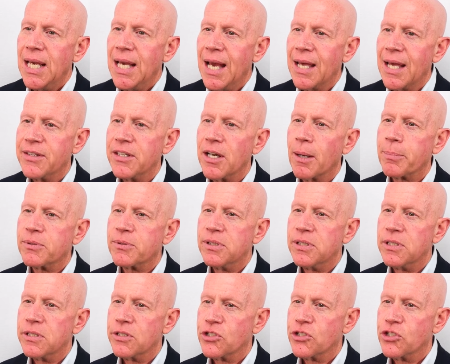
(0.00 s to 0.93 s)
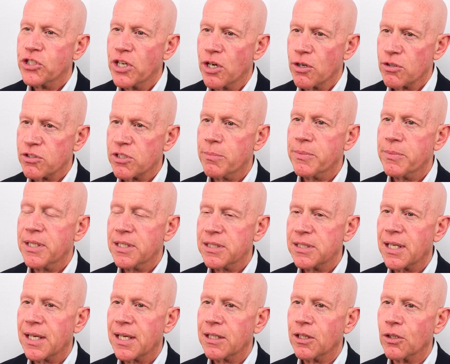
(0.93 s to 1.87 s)
had the opportunity to share some things
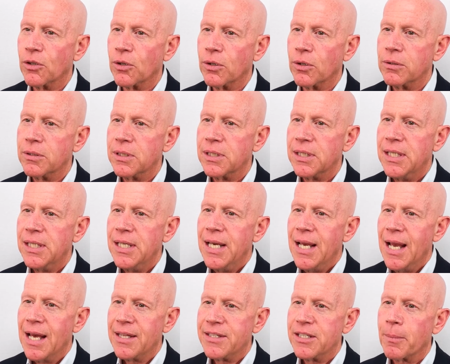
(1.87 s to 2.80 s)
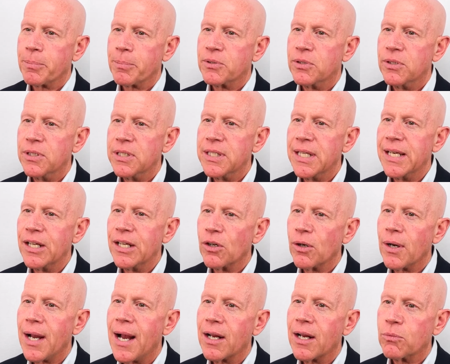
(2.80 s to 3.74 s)
that I'd learned, had the opportunity to
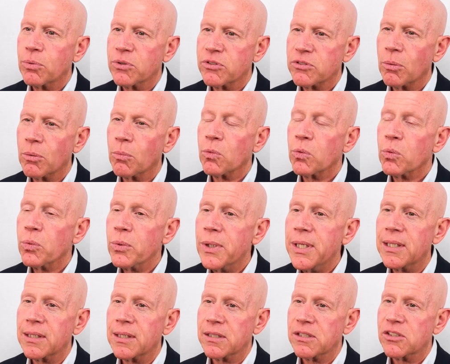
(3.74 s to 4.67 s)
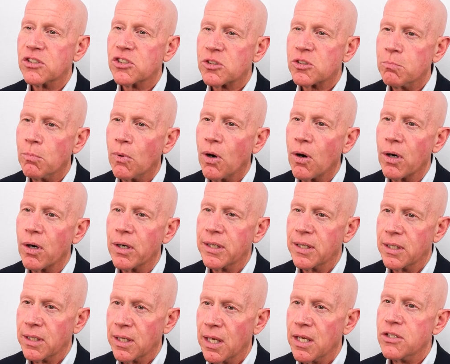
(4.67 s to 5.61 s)
interact with some really smart
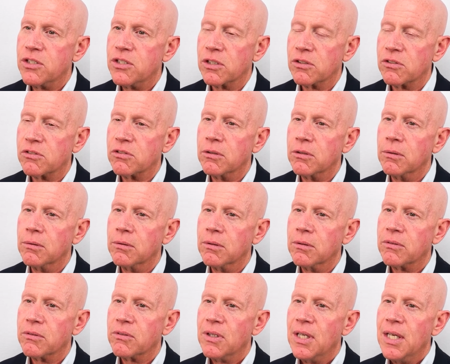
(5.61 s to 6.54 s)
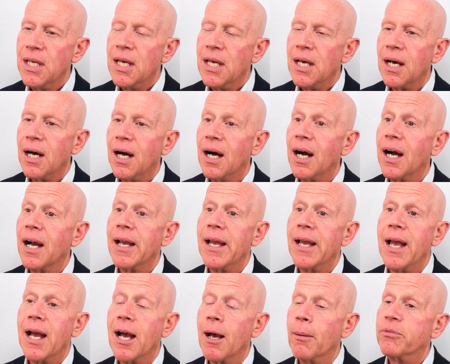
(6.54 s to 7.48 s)
and engaging students, I
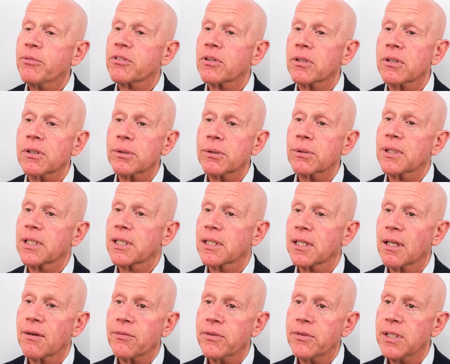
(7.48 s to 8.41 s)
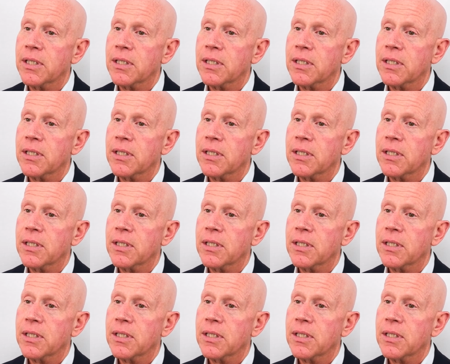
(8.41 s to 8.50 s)
absolutely loved